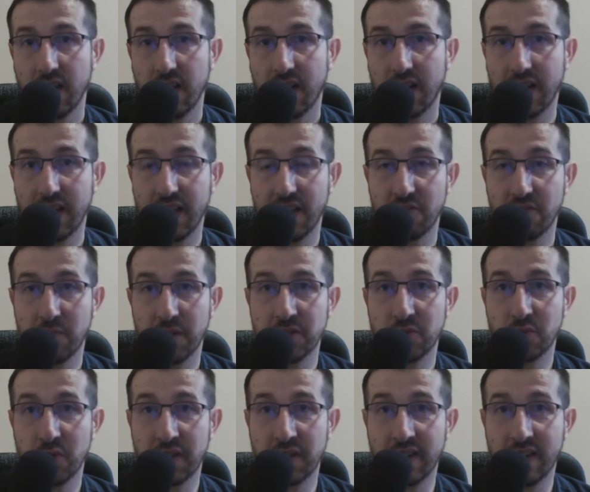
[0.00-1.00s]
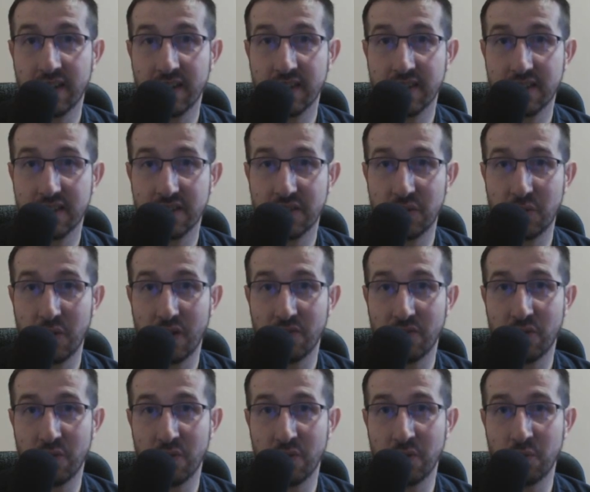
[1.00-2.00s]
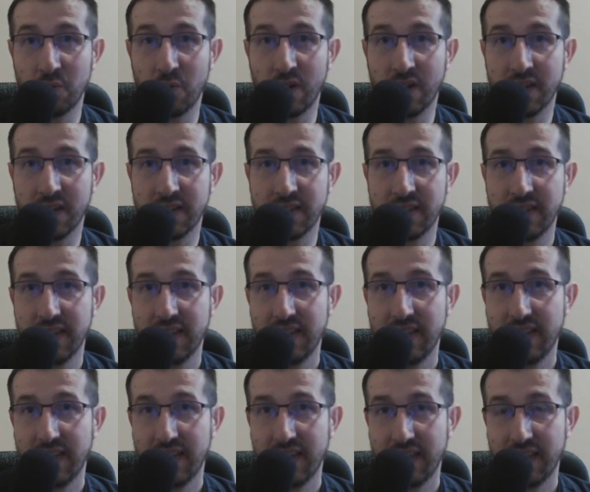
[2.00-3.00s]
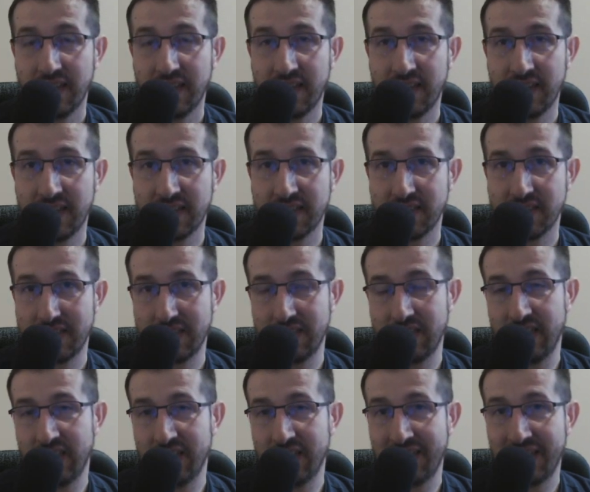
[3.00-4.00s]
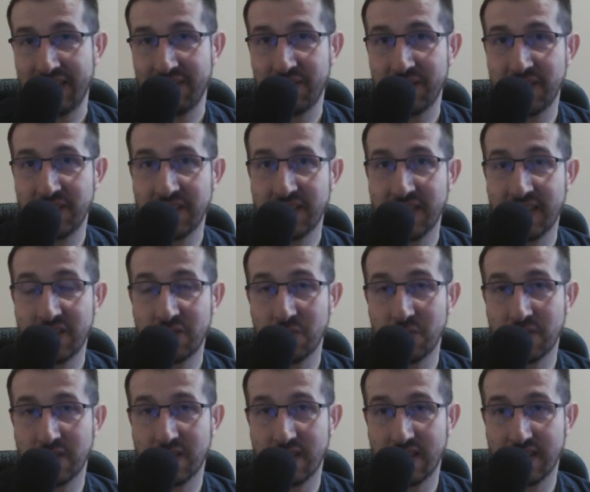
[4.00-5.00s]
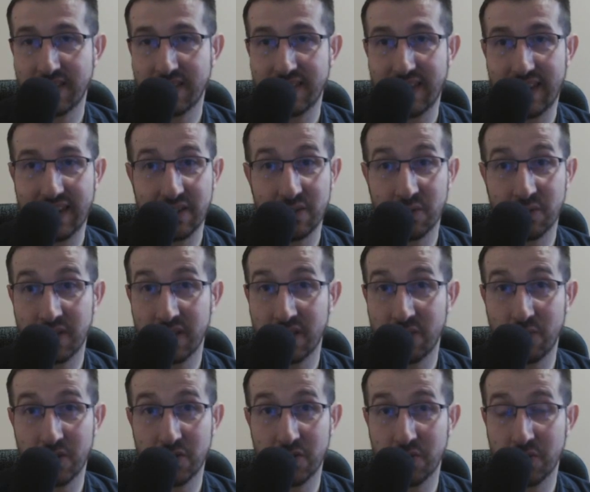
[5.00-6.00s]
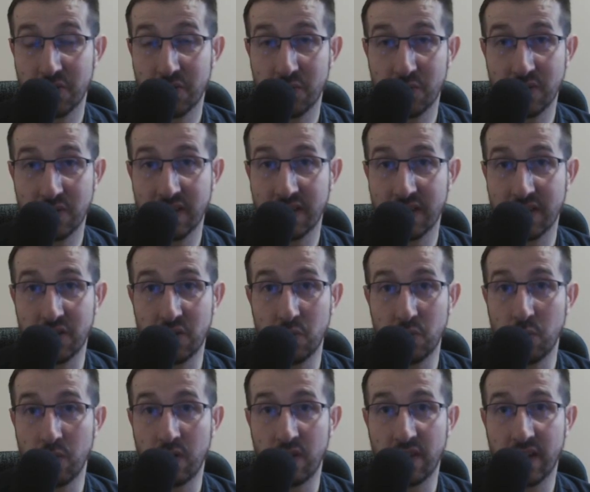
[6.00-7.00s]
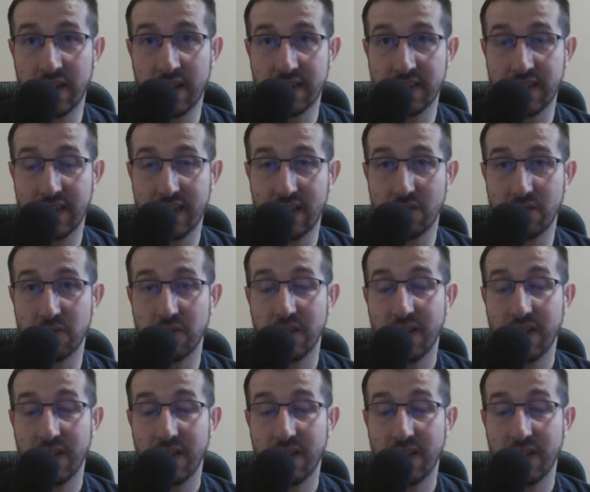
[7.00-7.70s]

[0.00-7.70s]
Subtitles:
I have my 3 characters, you have only 1, and Vegeta at 2 stars, I don't care what you're using, you will not have